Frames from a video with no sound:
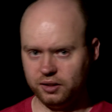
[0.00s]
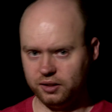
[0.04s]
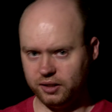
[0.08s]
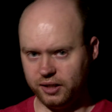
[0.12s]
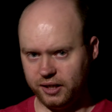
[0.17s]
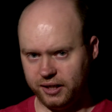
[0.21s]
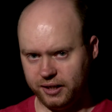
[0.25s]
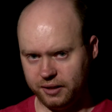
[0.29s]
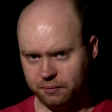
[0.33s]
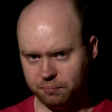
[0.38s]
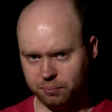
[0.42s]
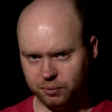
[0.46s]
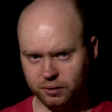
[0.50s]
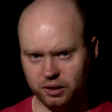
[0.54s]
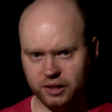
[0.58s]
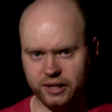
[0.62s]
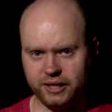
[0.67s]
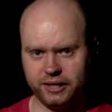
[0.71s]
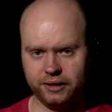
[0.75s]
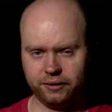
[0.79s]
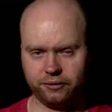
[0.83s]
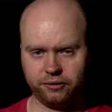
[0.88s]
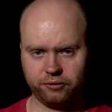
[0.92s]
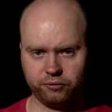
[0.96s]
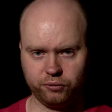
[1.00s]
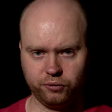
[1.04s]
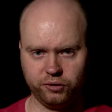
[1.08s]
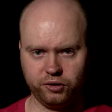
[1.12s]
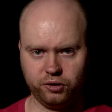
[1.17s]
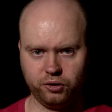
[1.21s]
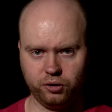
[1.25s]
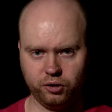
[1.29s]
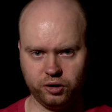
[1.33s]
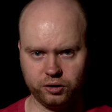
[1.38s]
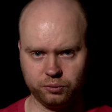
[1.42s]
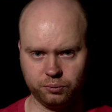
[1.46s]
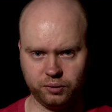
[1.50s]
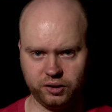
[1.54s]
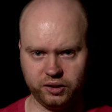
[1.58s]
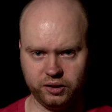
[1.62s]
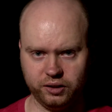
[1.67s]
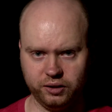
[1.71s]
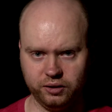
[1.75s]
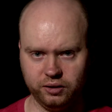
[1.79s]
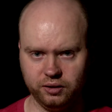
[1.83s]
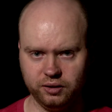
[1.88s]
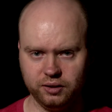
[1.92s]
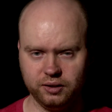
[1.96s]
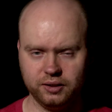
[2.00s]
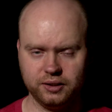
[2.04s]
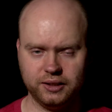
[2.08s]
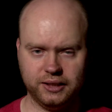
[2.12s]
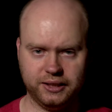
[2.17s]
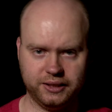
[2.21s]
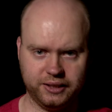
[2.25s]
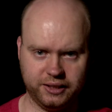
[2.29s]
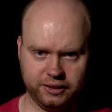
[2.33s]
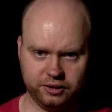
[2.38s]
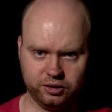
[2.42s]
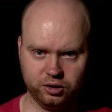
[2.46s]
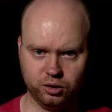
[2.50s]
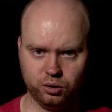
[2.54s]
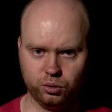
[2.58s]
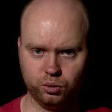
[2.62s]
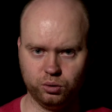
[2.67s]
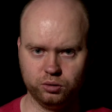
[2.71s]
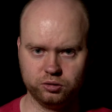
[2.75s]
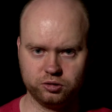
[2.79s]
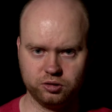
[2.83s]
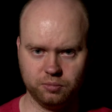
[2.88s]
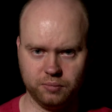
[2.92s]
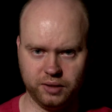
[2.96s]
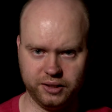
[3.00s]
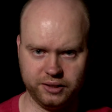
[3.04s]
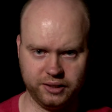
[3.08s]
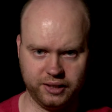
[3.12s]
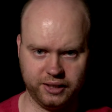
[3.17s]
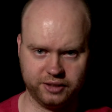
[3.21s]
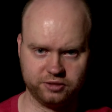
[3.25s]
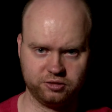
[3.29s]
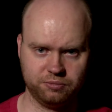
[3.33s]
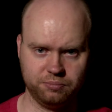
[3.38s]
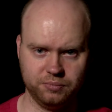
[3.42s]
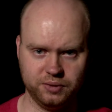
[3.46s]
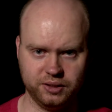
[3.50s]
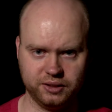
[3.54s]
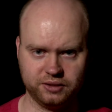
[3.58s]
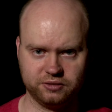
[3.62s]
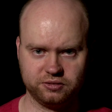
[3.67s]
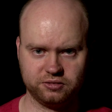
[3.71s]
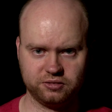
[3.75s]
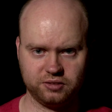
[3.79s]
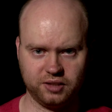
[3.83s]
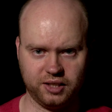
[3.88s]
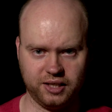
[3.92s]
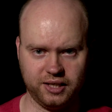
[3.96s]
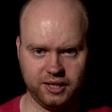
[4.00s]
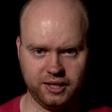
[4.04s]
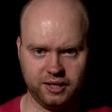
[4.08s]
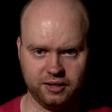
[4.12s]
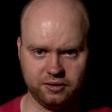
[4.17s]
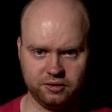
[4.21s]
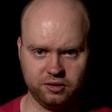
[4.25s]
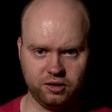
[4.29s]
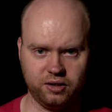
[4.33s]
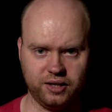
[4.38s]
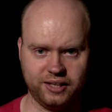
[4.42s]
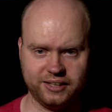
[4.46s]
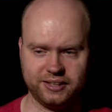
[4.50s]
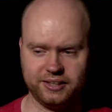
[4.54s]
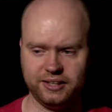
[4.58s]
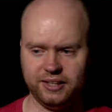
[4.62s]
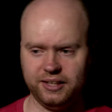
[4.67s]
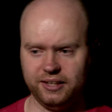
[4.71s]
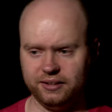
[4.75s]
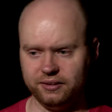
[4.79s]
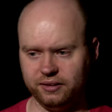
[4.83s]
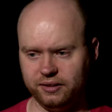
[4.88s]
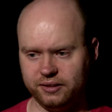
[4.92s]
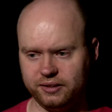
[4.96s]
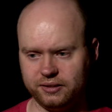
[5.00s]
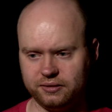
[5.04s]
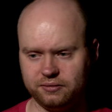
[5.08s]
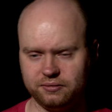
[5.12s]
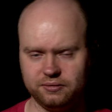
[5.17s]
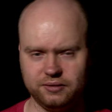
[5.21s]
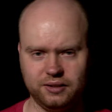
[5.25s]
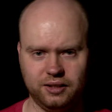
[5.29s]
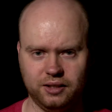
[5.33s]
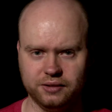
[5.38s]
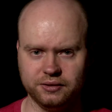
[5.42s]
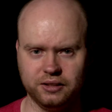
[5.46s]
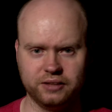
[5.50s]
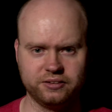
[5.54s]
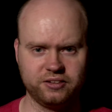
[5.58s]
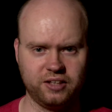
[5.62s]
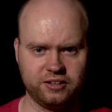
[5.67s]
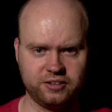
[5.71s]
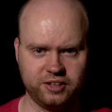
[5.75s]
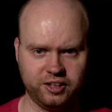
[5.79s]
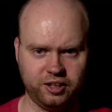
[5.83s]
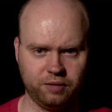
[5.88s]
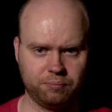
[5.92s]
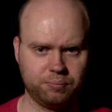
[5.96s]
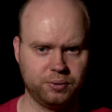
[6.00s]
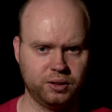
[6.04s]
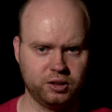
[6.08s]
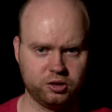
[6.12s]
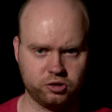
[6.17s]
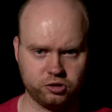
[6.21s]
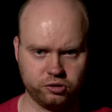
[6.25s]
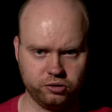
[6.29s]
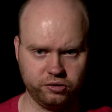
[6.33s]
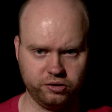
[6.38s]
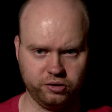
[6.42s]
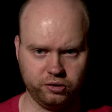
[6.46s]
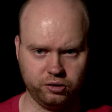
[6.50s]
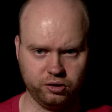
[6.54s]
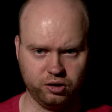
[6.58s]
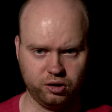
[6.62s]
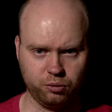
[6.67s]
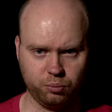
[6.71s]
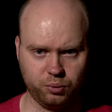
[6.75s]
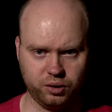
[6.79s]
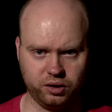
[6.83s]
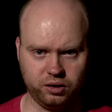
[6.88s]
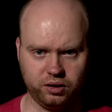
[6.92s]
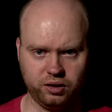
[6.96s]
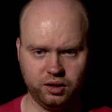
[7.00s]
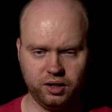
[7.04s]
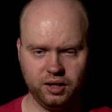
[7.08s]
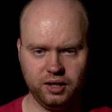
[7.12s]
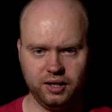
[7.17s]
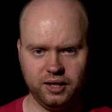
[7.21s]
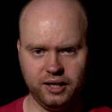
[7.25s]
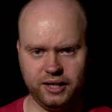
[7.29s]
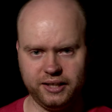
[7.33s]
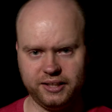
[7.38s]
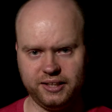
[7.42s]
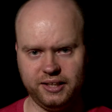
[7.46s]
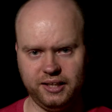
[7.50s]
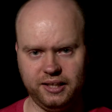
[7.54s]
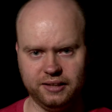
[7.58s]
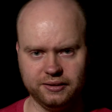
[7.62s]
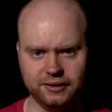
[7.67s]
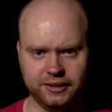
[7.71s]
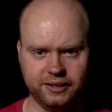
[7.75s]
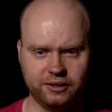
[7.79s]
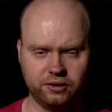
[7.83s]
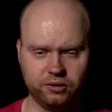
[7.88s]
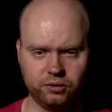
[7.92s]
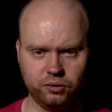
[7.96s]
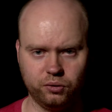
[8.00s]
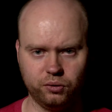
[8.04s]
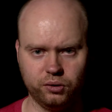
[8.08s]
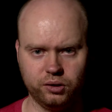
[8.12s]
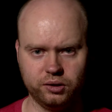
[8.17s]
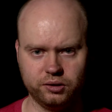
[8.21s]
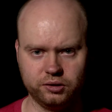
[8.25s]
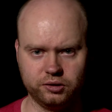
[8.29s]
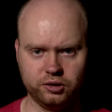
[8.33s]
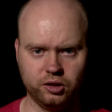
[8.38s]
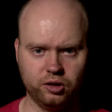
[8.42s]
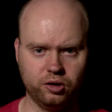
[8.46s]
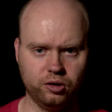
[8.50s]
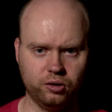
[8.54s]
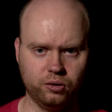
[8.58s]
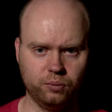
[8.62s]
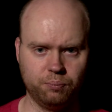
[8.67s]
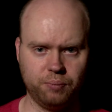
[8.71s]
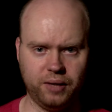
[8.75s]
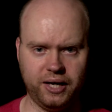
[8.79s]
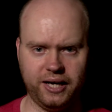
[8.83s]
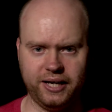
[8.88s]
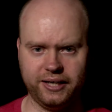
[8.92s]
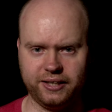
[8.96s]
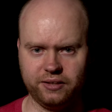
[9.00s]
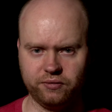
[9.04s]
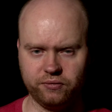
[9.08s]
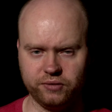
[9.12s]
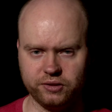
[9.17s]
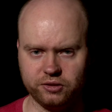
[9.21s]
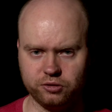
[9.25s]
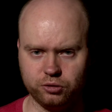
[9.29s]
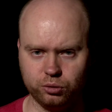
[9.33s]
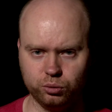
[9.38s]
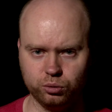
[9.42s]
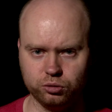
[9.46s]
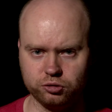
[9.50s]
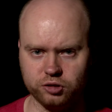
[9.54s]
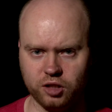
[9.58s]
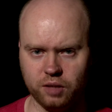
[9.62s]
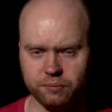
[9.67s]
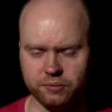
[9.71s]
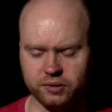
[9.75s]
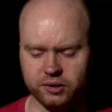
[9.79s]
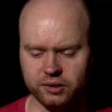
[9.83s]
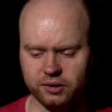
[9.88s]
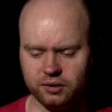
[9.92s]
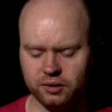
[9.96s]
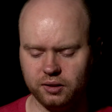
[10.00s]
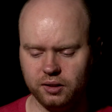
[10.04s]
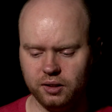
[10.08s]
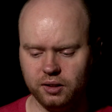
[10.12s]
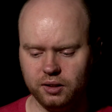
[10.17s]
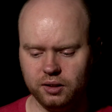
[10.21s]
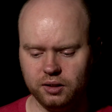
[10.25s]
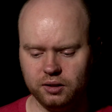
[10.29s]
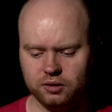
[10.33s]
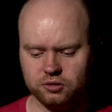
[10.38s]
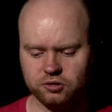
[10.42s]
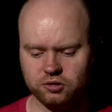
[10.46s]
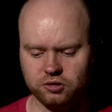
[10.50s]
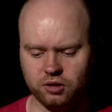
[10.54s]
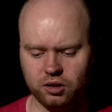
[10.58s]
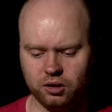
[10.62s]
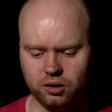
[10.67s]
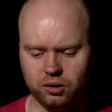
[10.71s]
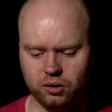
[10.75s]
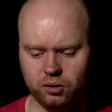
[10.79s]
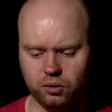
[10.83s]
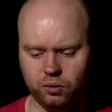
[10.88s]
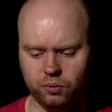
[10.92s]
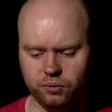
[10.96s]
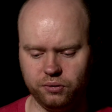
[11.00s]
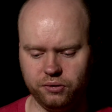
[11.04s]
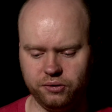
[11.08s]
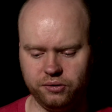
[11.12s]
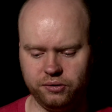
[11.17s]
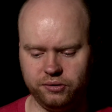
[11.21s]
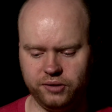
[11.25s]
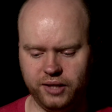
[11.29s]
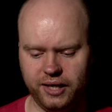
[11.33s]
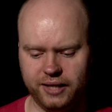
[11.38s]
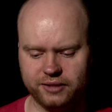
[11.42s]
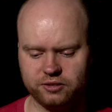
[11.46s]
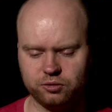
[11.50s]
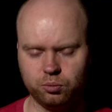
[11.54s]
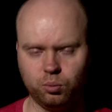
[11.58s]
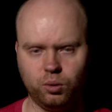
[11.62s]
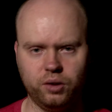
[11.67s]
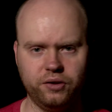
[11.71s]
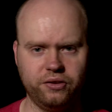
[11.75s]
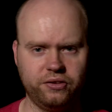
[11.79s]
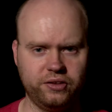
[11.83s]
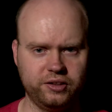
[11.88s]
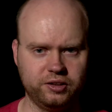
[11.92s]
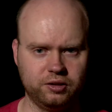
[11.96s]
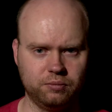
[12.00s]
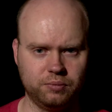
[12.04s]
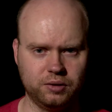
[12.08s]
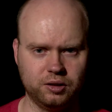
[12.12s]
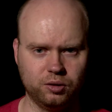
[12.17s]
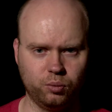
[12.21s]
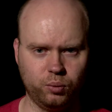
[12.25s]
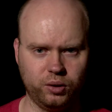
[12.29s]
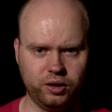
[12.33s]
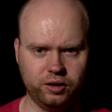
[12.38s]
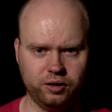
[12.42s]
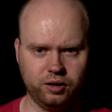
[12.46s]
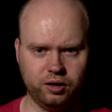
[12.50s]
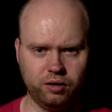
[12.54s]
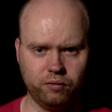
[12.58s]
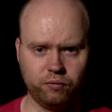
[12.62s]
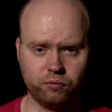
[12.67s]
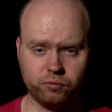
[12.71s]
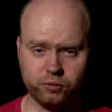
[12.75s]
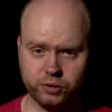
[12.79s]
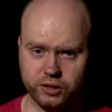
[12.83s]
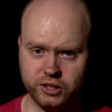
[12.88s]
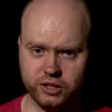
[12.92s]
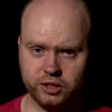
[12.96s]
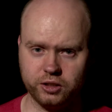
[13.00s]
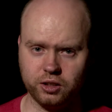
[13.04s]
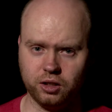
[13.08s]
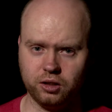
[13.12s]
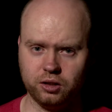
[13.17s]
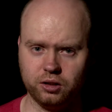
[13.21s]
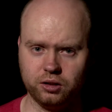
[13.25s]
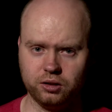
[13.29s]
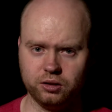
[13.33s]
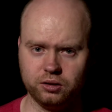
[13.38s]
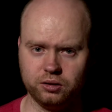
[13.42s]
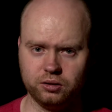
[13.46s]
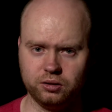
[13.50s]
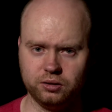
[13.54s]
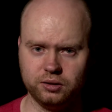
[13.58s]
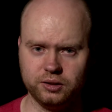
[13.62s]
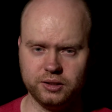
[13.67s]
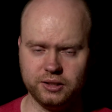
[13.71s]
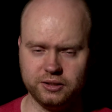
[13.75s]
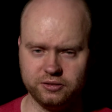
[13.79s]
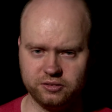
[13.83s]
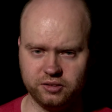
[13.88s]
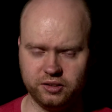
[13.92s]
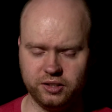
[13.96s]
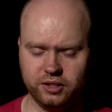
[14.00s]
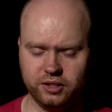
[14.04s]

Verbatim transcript: and play it through the hardware and then go on to my next mix. And, you know, I can't like, unless I take a picture of the hardware, I can't later on go back and redo something. So that's one thing to be aware of. Recall is an